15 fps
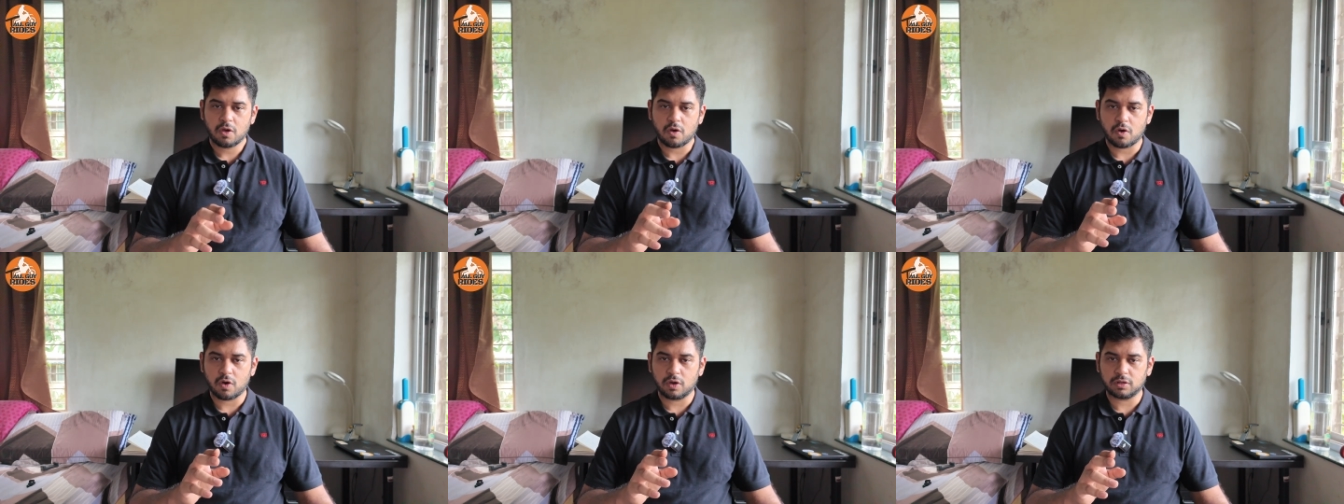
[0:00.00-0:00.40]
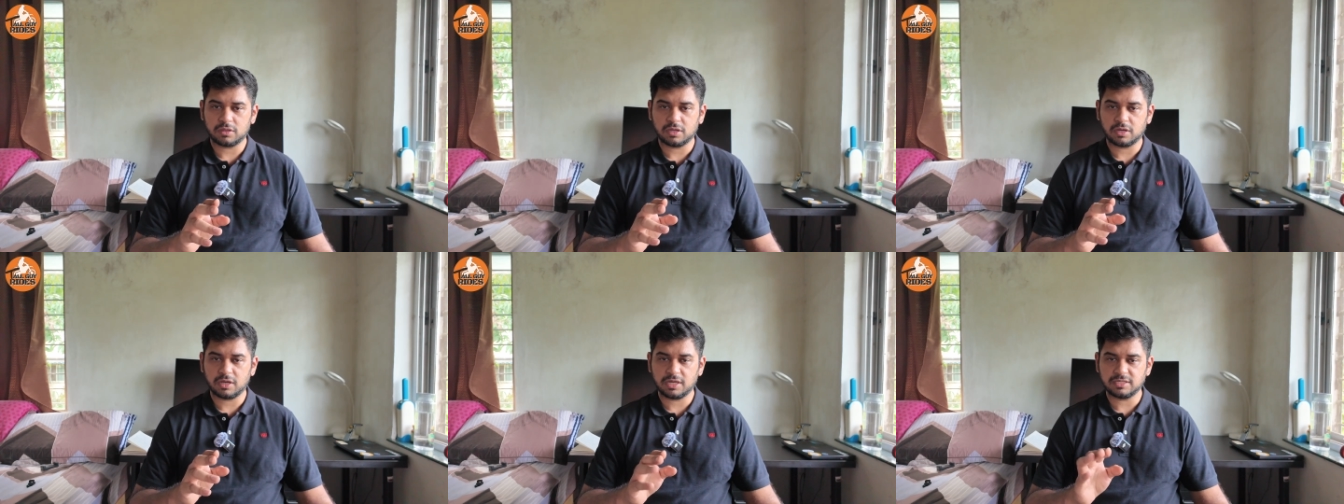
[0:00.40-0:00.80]
or
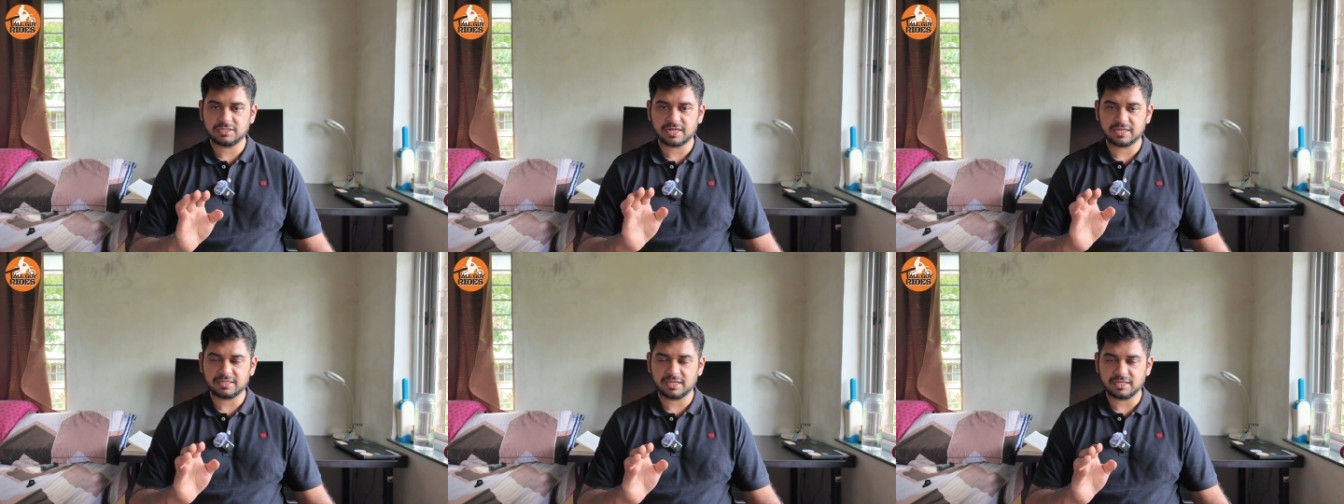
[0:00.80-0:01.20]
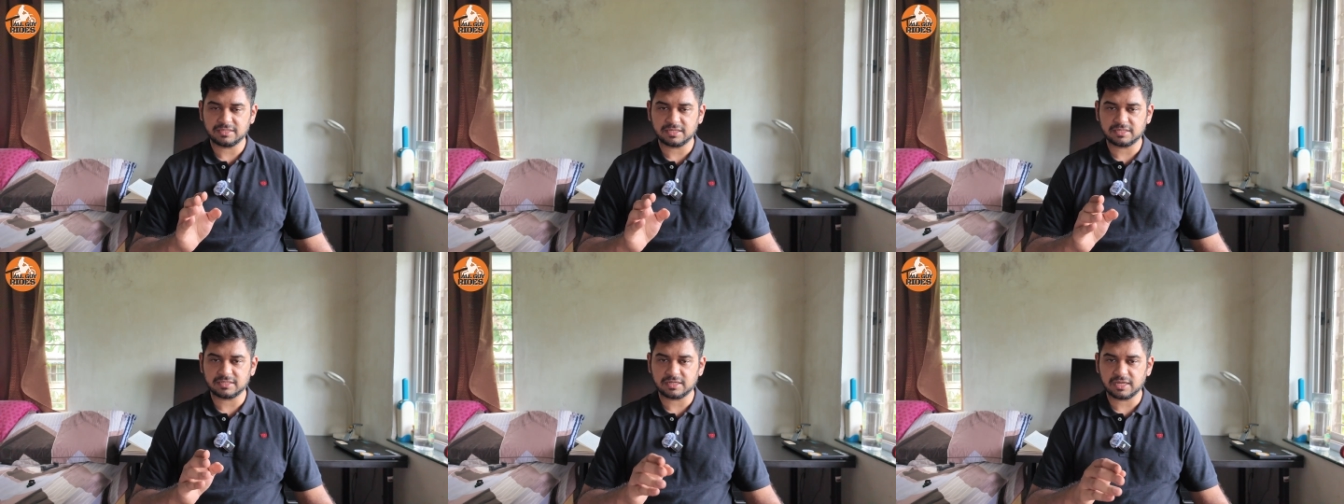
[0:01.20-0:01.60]
the
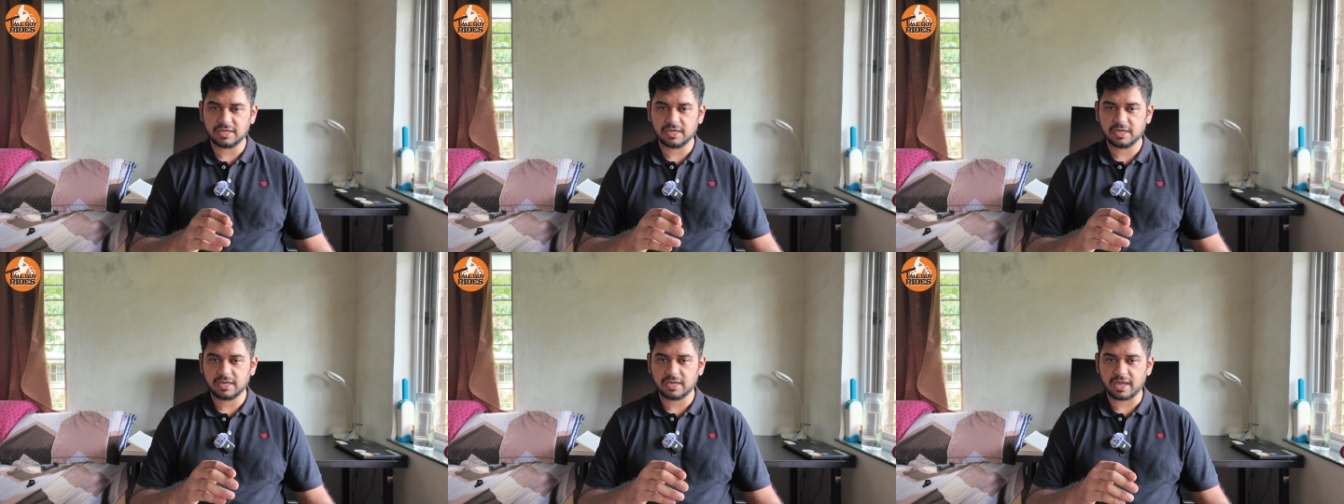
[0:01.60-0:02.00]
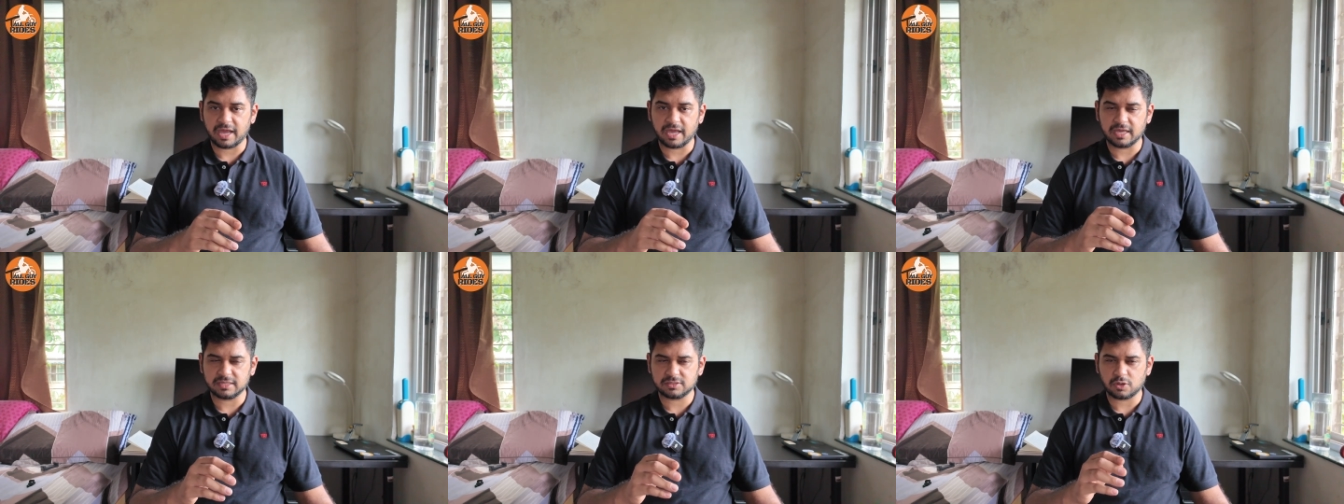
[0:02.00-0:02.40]
Insta360
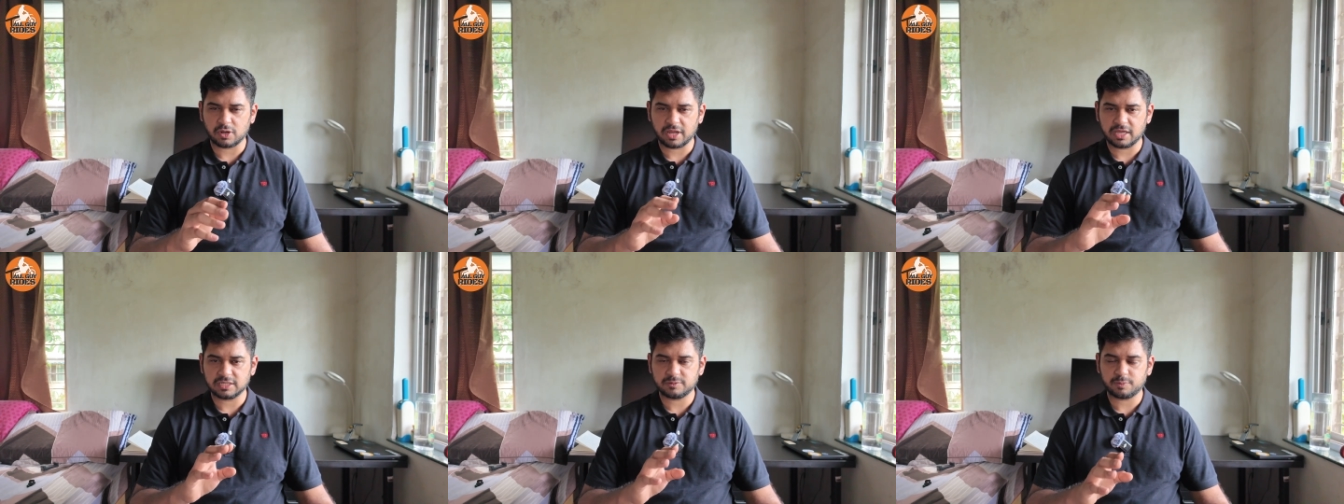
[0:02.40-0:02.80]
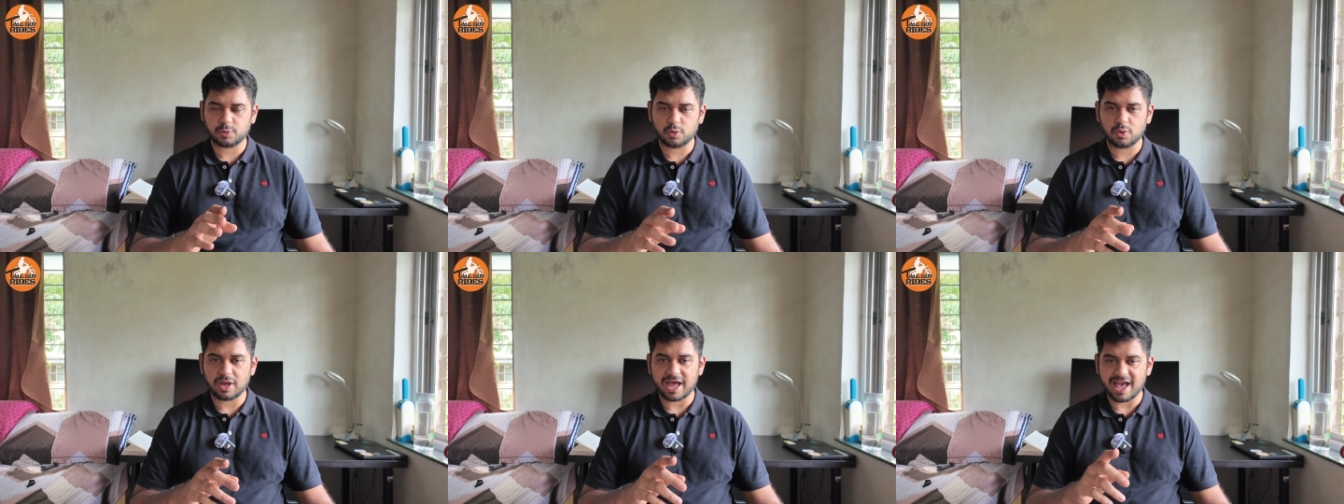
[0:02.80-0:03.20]
Ace or Ace
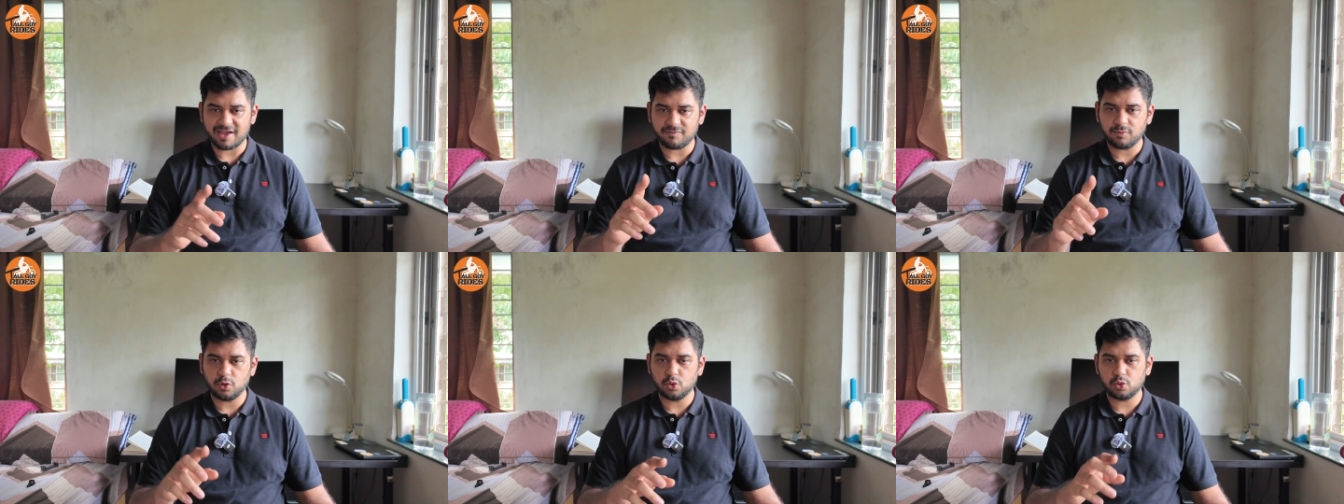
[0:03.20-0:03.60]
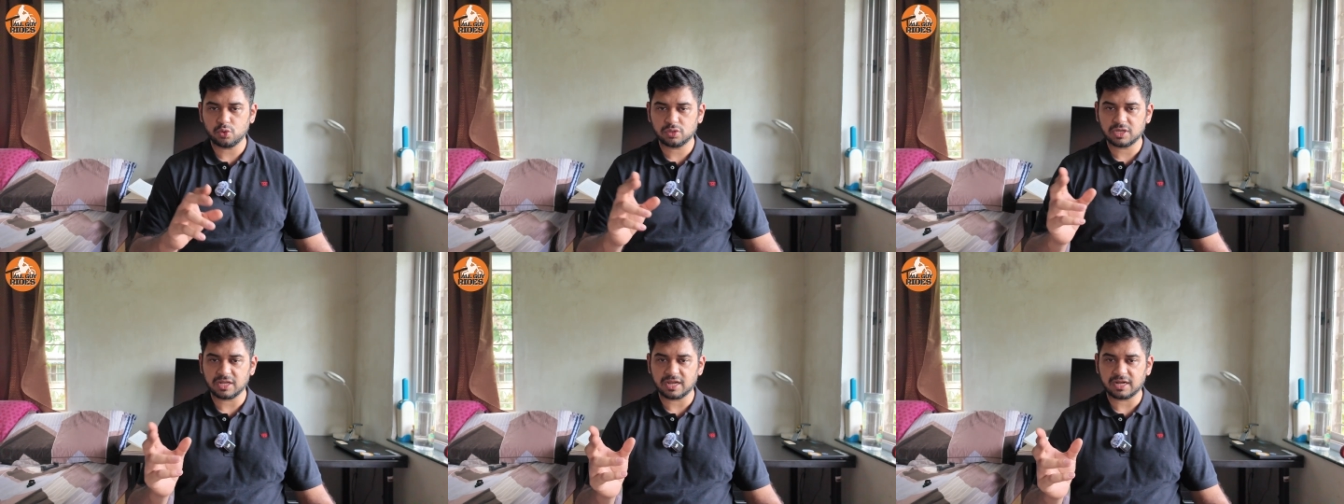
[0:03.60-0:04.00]
Pro, have
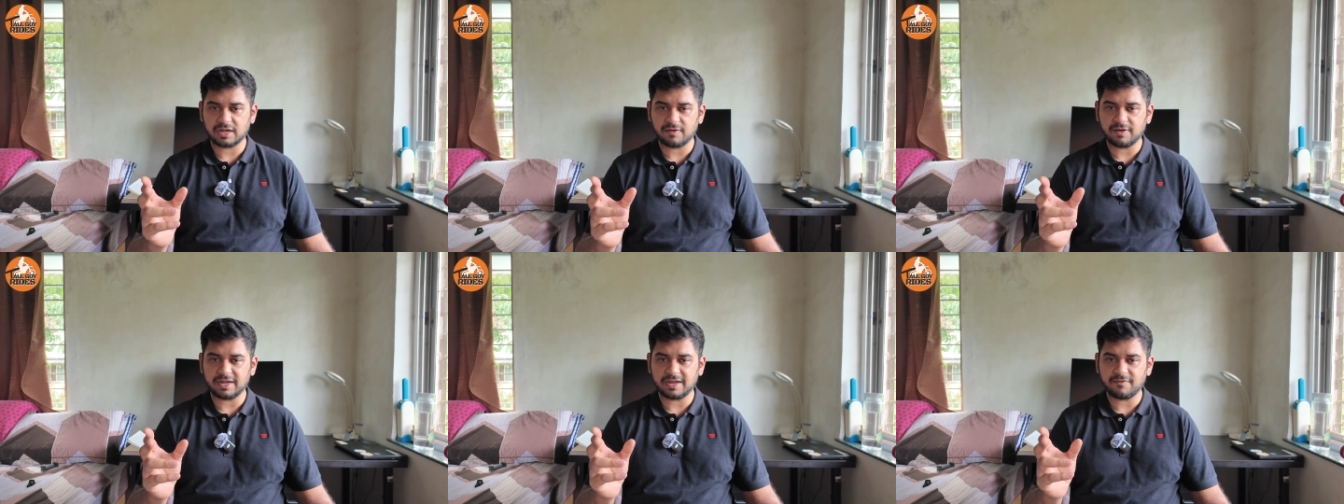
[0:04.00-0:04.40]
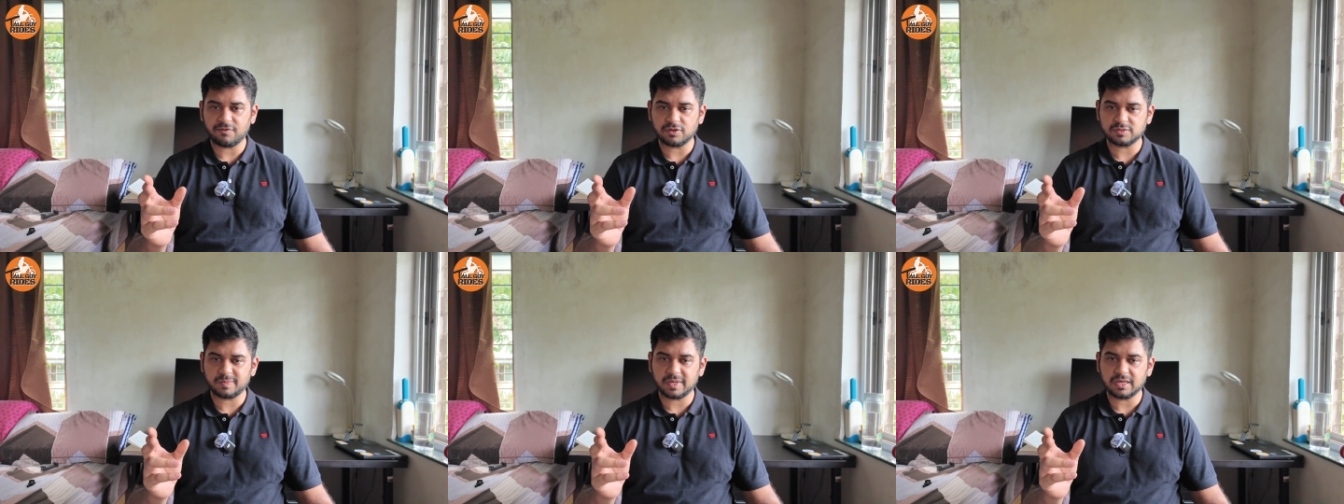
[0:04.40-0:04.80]
Bluetooth connectivity
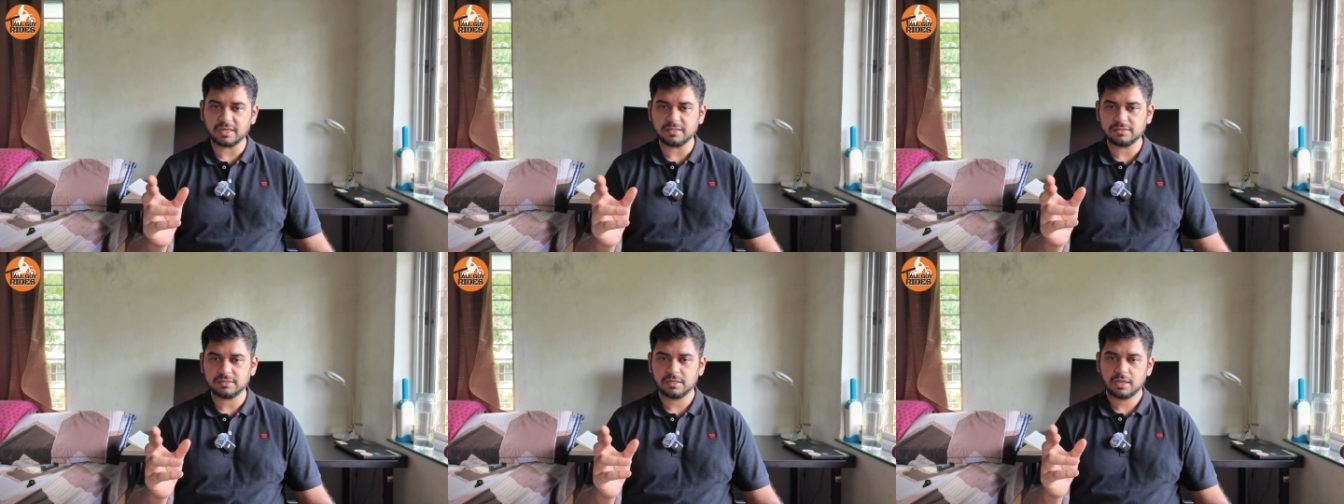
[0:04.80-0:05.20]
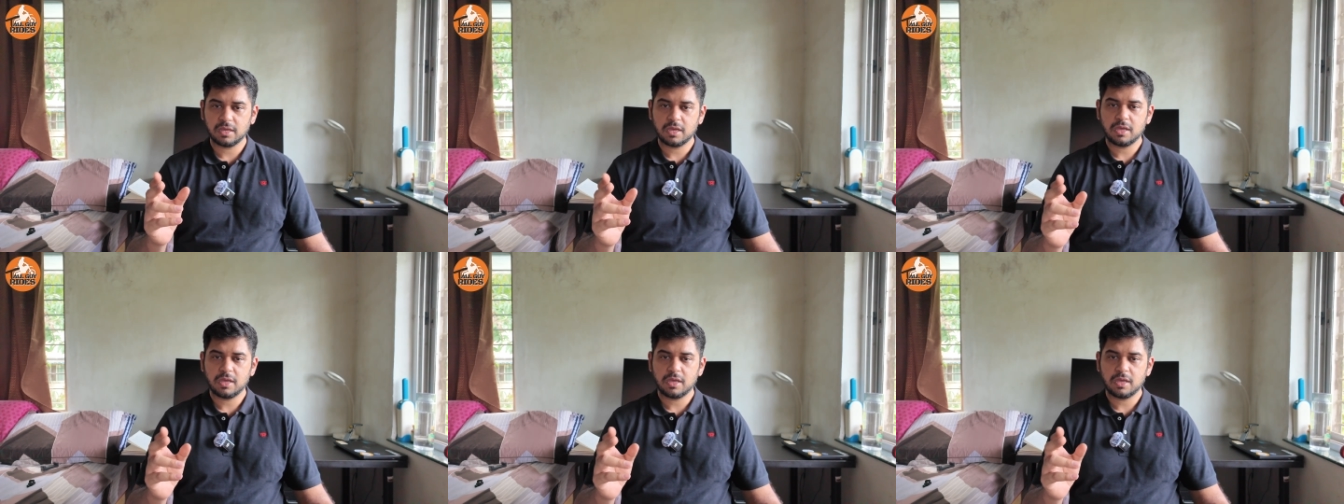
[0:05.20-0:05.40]
for speakers.